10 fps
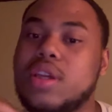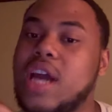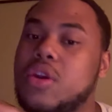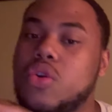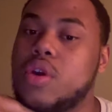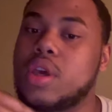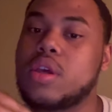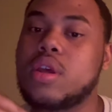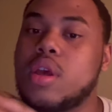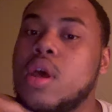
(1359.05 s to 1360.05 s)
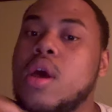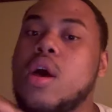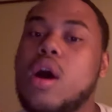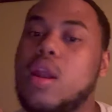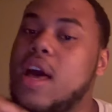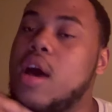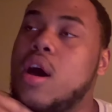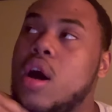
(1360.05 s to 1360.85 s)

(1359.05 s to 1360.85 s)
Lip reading: not doing it.